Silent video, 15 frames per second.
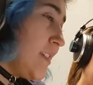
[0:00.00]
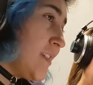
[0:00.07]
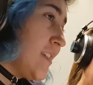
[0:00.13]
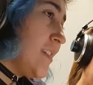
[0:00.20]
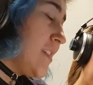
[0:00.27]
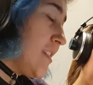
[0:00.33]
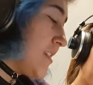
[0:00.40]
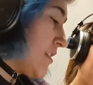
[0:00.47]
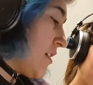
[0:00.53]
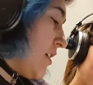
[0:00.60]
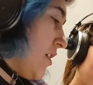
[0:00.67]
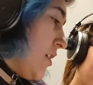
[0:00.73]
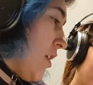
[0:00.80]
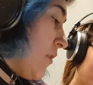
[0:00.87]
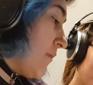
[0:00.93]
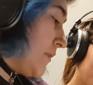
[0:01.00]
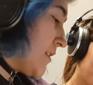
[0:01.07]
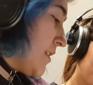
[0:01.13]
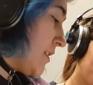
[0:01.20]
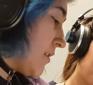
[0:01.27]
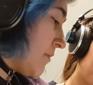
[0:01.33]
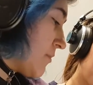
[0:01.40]
this is uh,
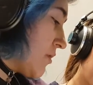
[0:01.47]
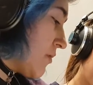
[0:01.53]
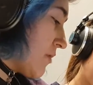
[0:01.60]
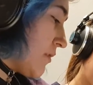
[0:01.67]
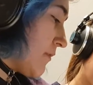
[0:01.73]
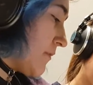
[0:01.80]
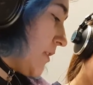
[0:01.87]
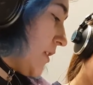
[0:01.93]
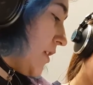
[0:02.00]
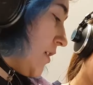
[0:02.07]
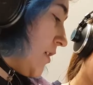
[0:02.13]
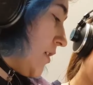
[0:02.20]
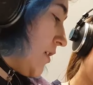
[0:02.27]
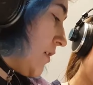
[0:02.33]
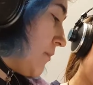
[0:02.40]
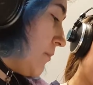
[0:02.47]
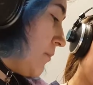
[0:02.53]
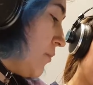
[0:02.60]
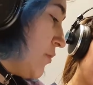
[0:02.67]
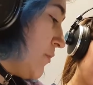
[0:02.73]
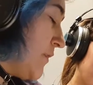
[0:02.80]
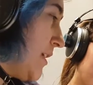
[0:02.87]
obviously some sort of um, uh,
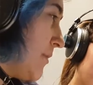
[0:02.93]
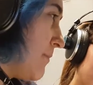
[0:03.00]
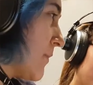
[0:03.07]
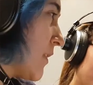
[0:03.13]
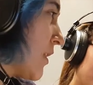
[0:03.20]
movie.